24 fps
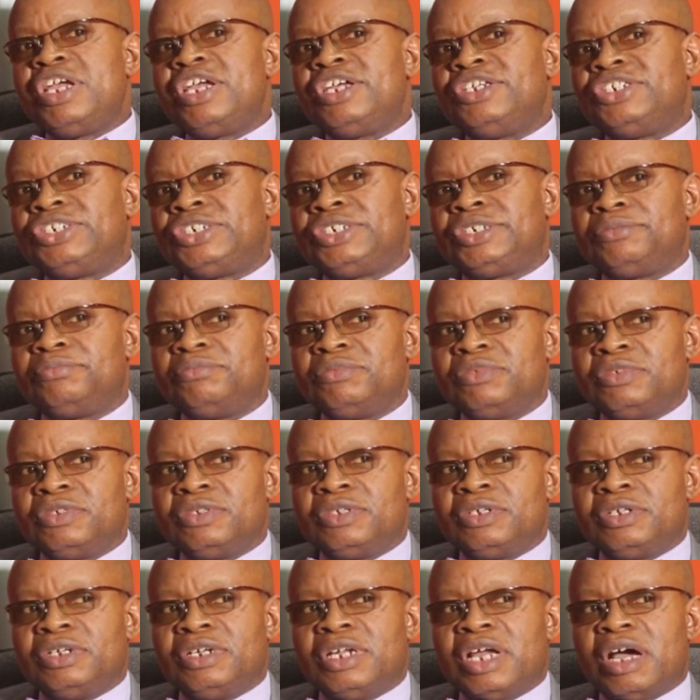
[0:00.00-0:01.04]
wish
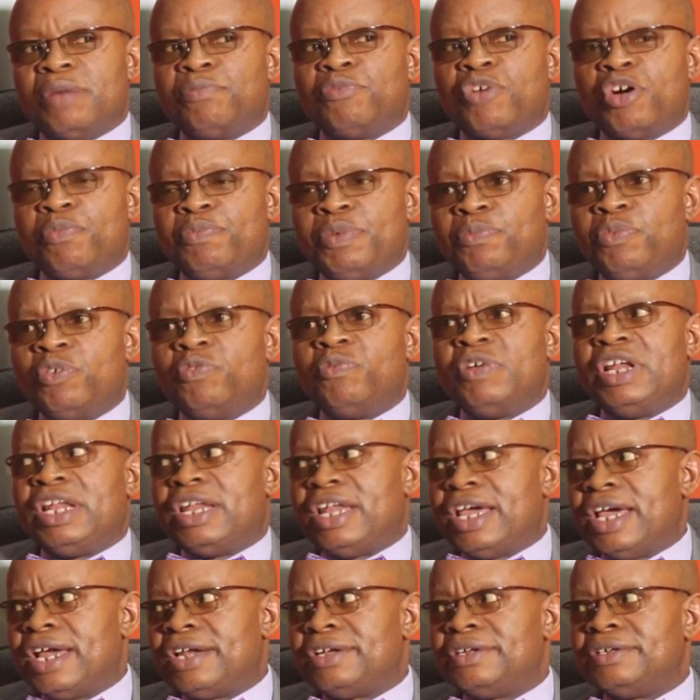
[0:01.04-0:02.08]
that more people
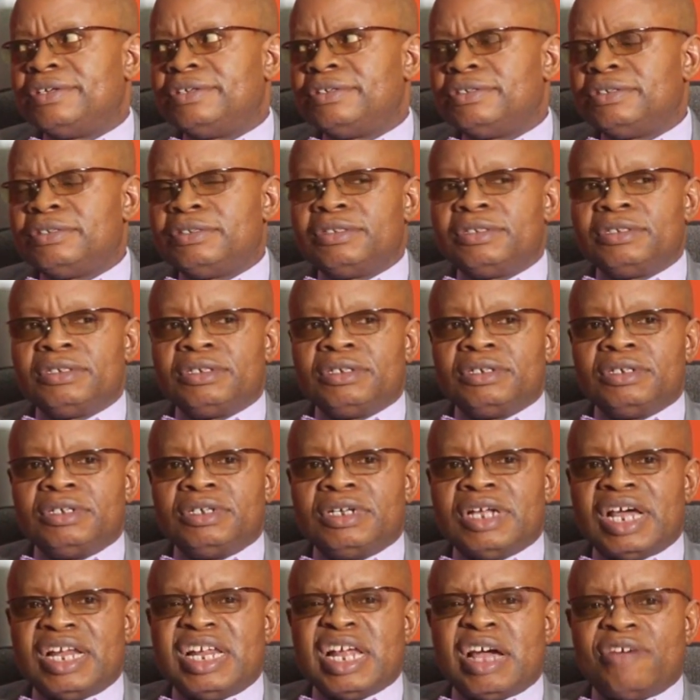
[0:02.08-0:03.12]
will learn
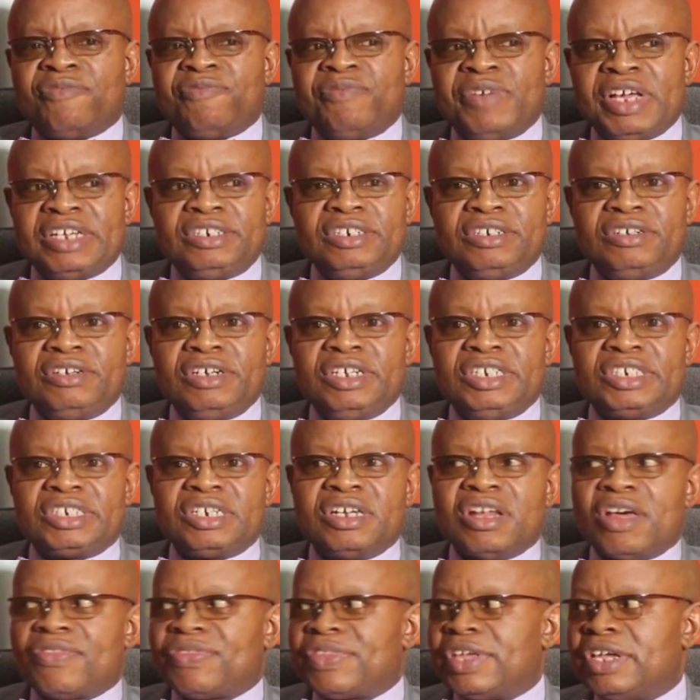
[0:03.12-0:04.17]
that their first degree
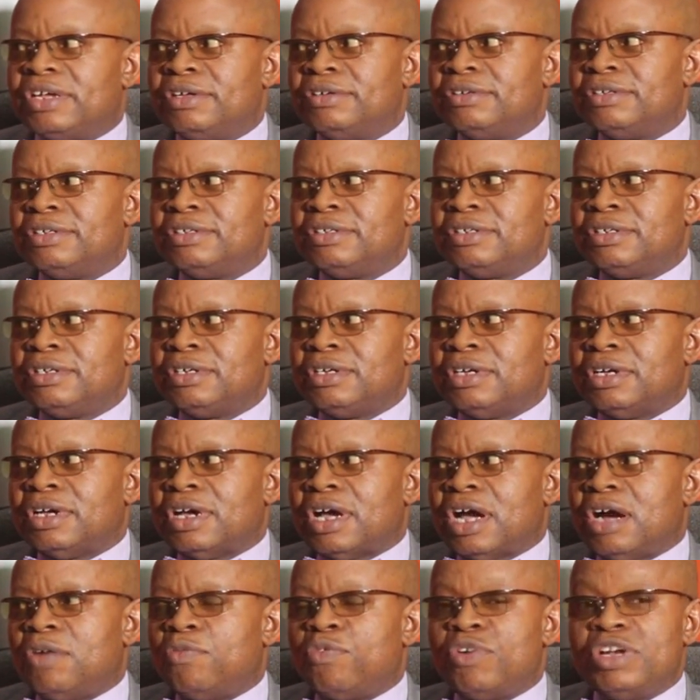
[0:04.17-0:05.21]
is nothing.
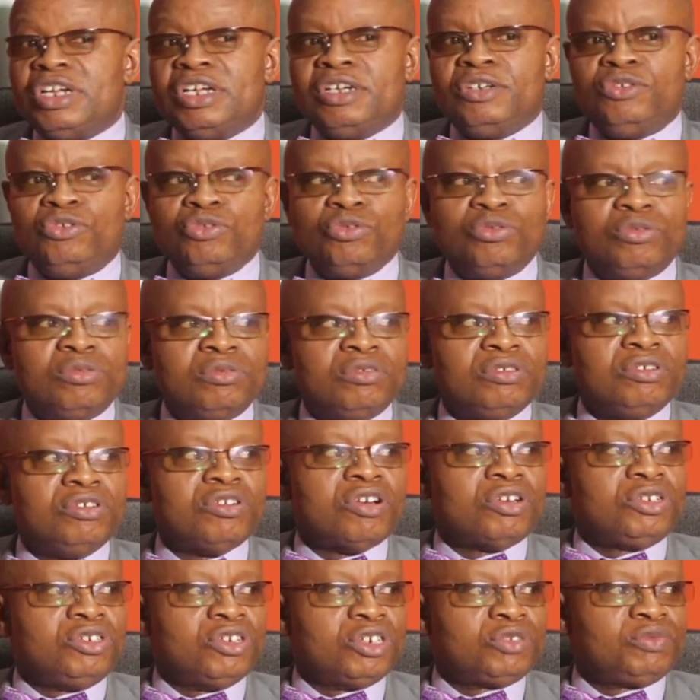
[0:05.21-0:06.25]
And what they do,
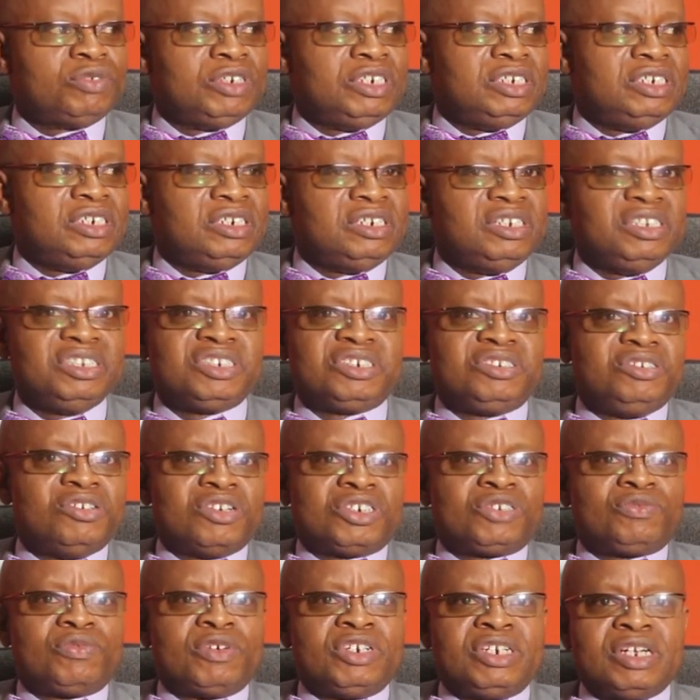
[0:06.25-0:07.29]
not just with the degrees,
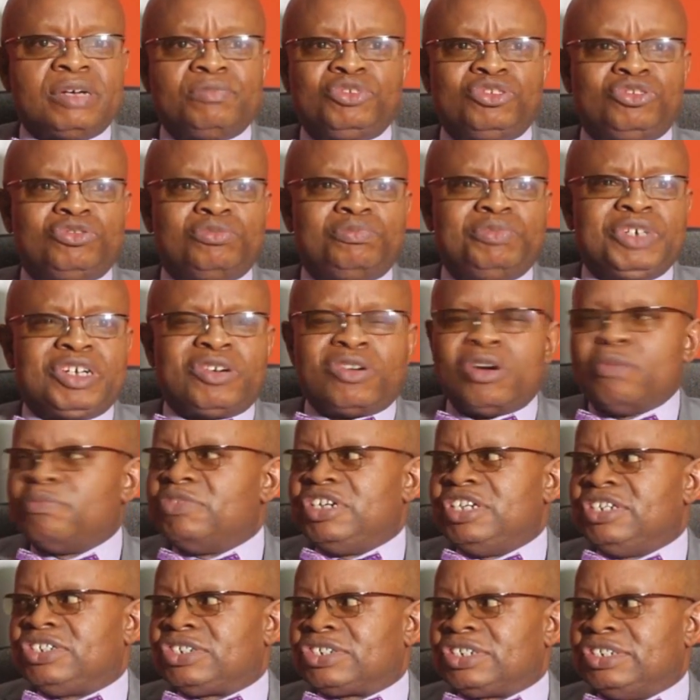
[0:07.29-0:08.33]
just for them to
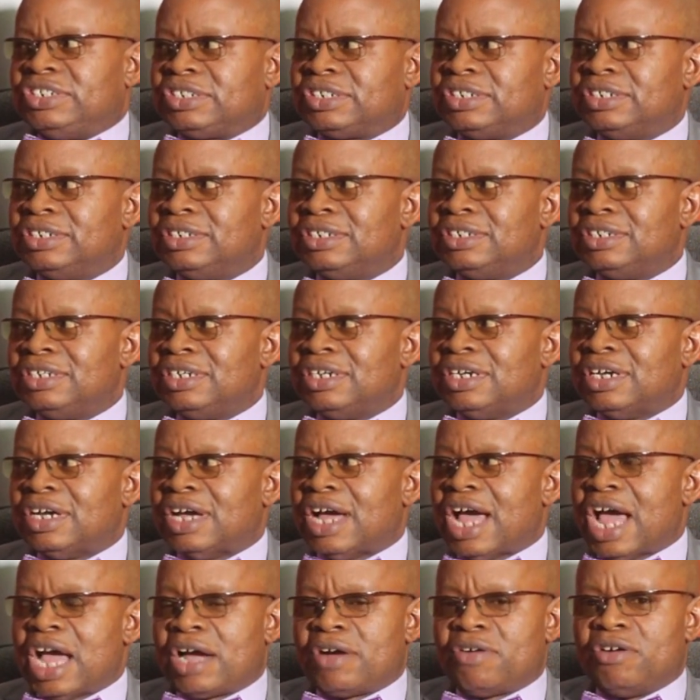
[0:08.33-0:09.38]
become literate.
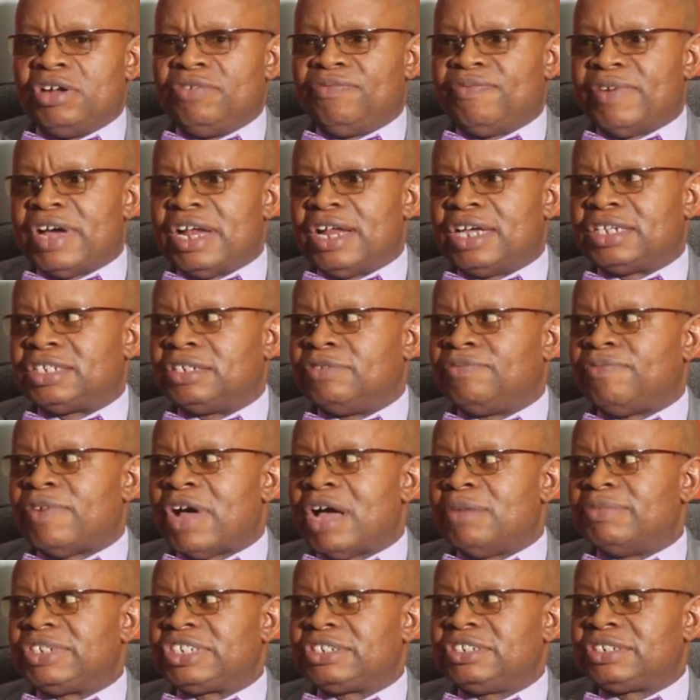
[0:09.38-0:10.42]
I qualified as a
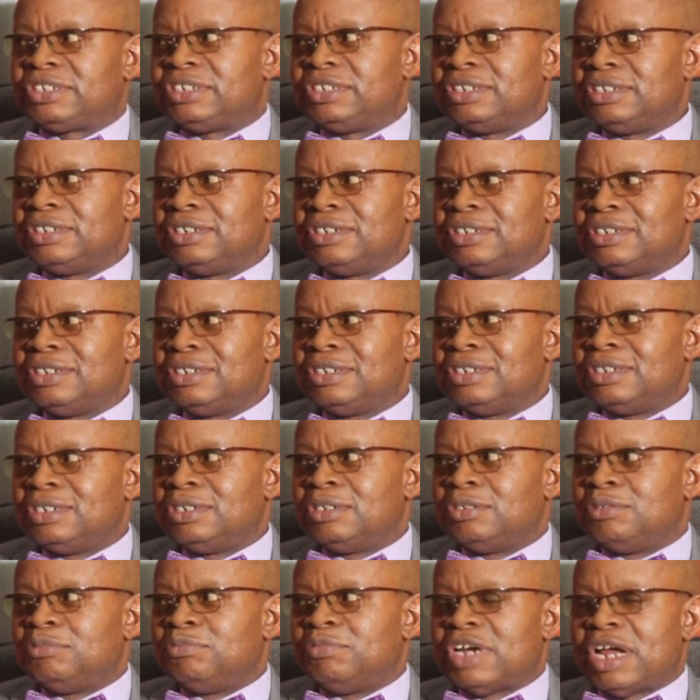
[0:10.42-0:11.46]
pharmacist,
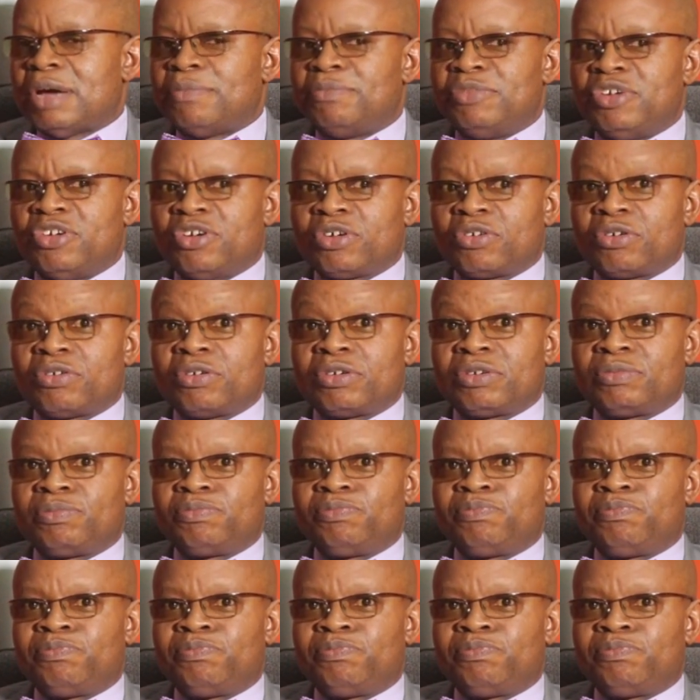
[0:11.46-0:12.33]
but I'm not